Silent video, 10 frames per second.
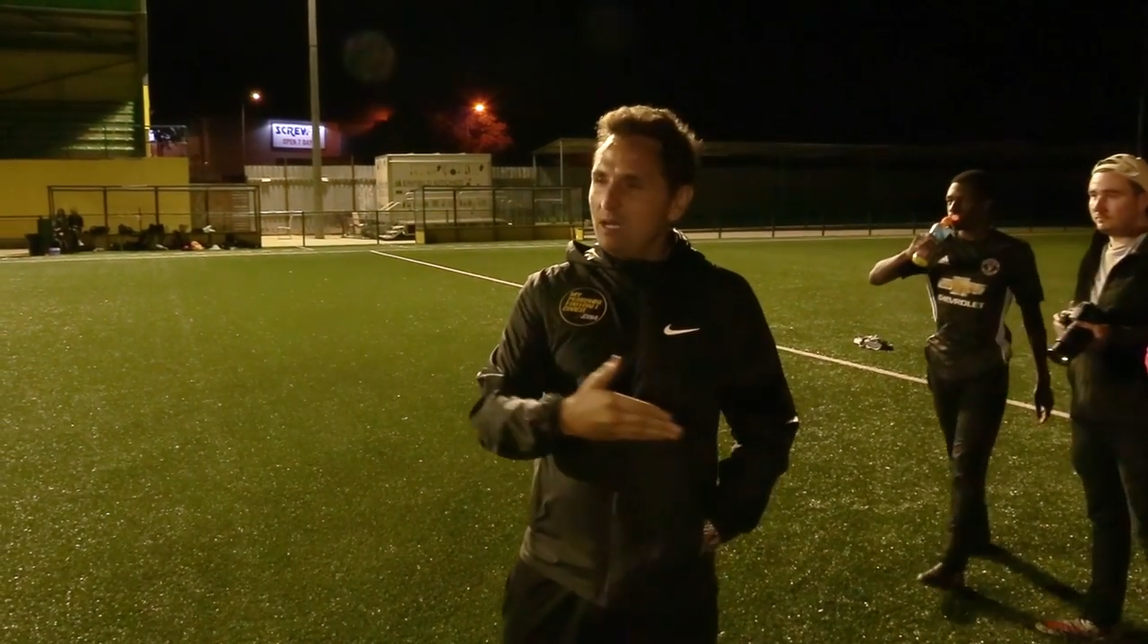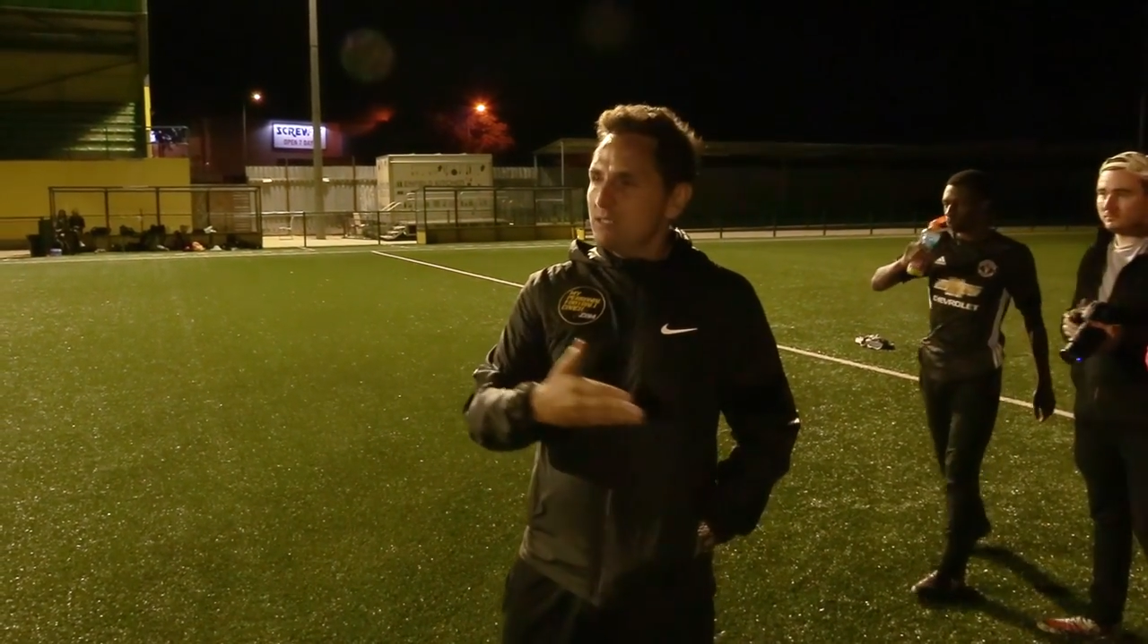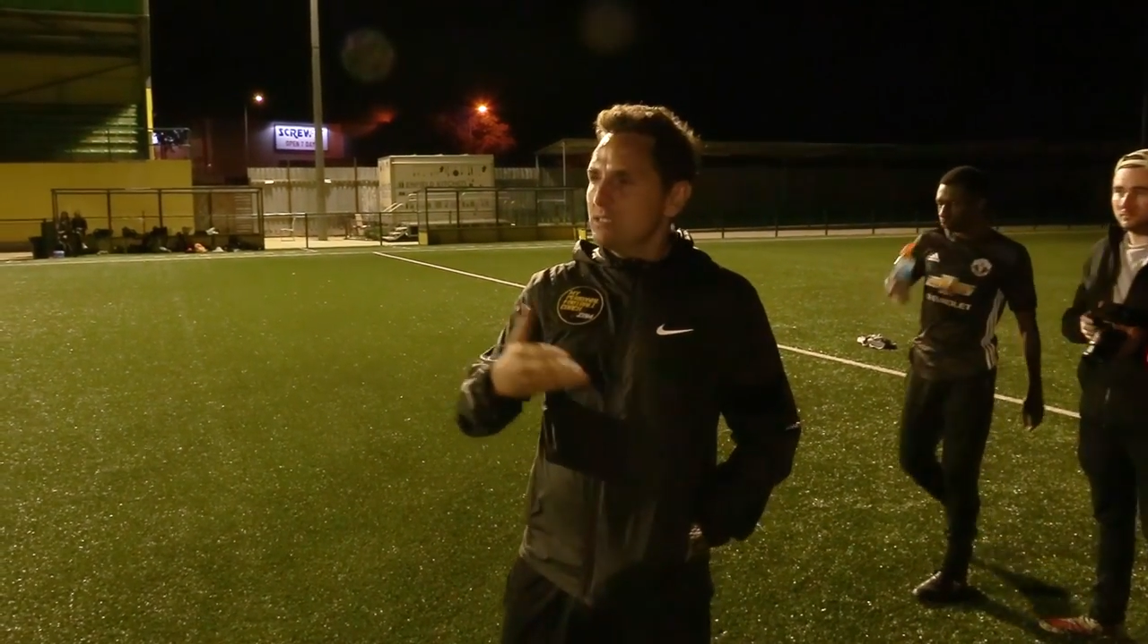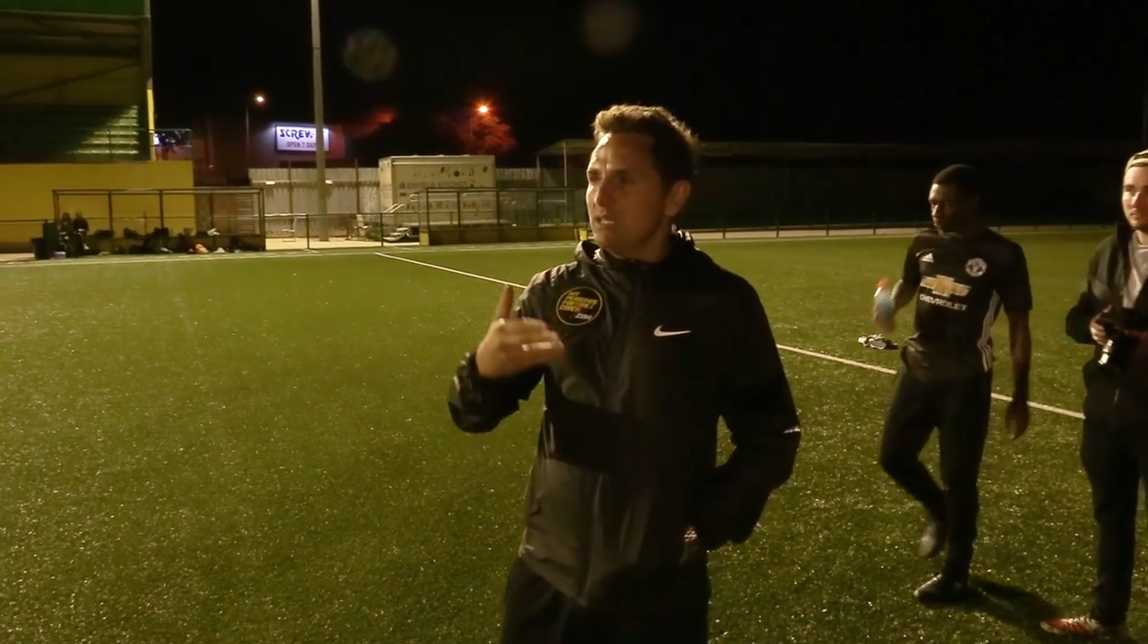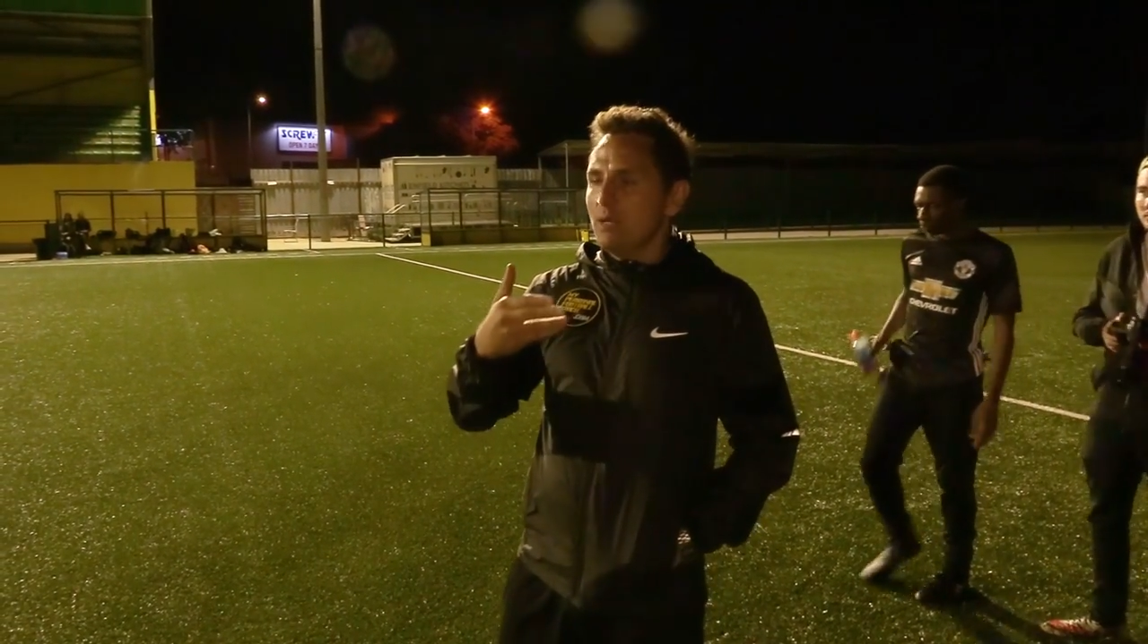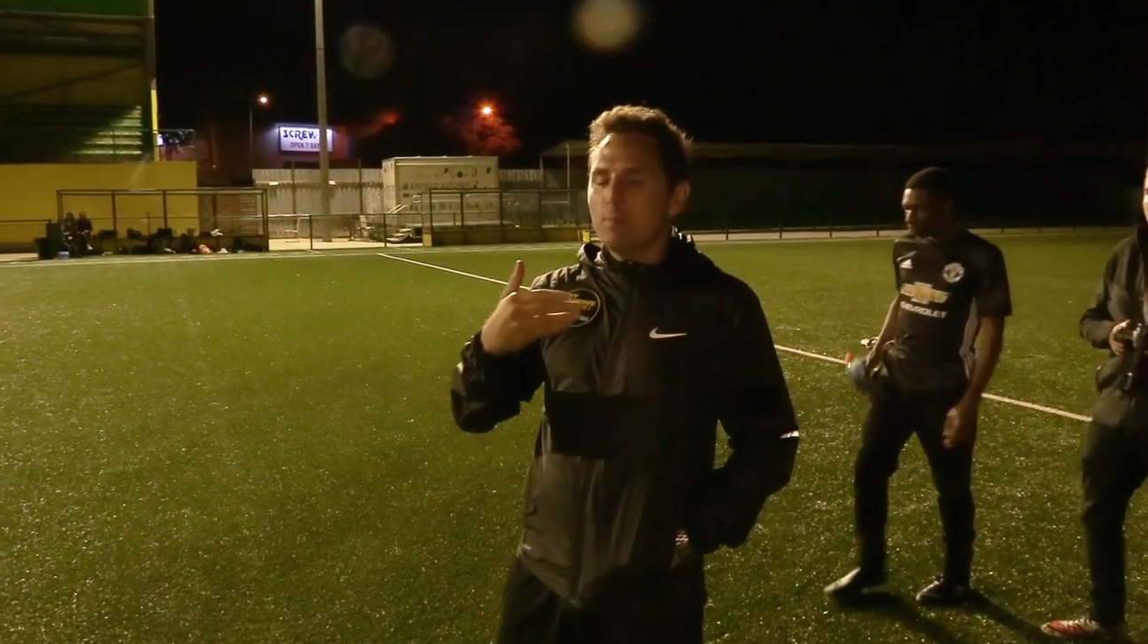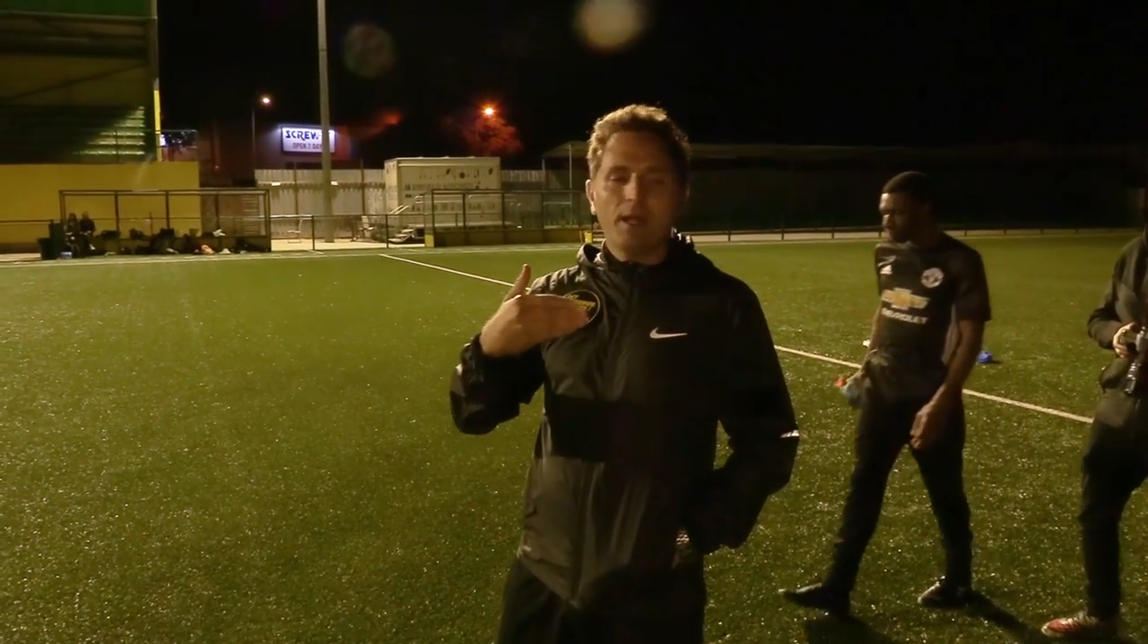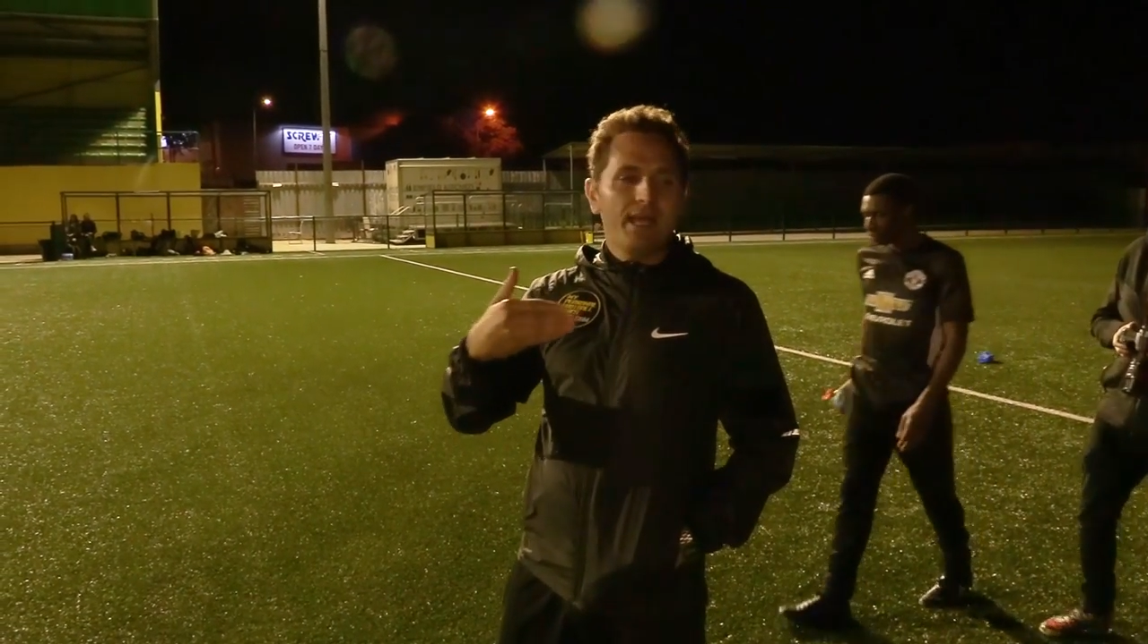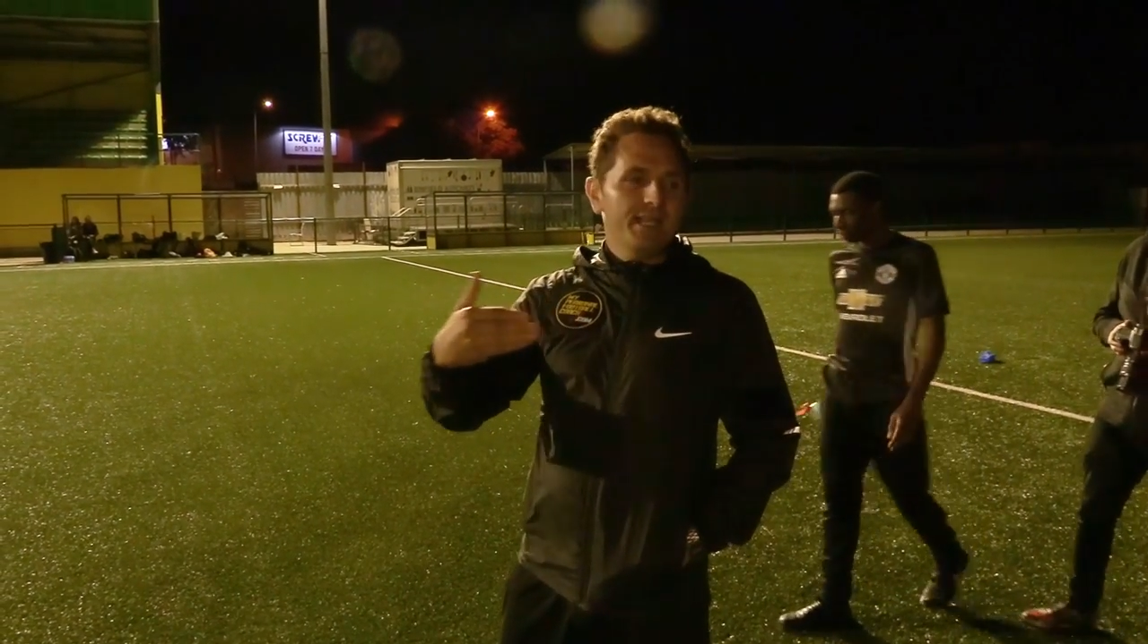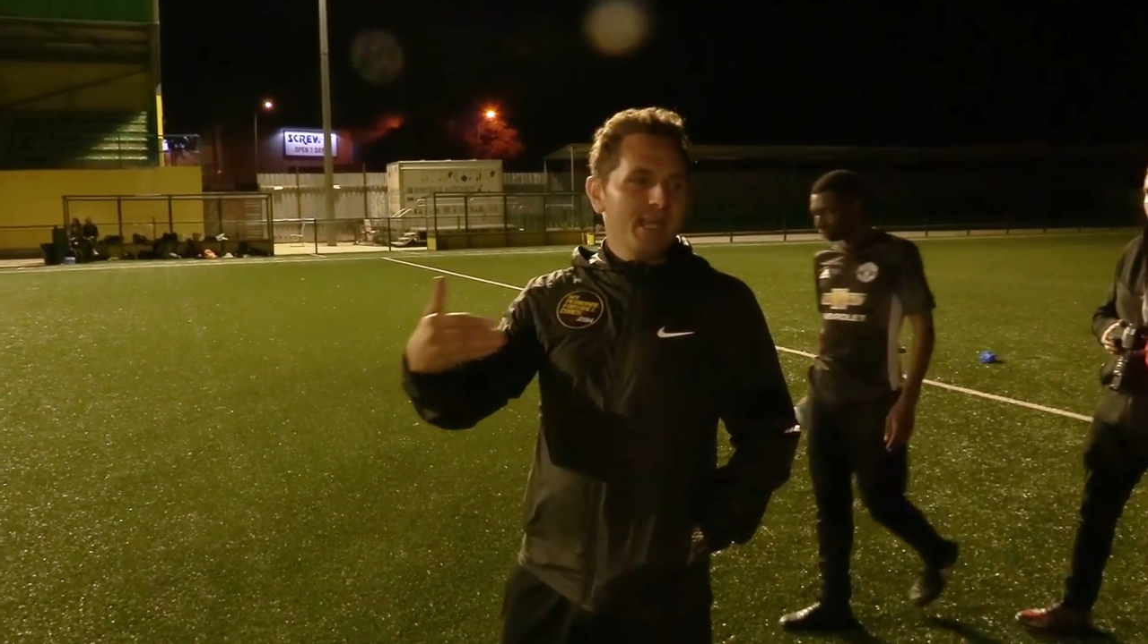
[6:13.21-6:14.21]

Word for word: I'd just let you play a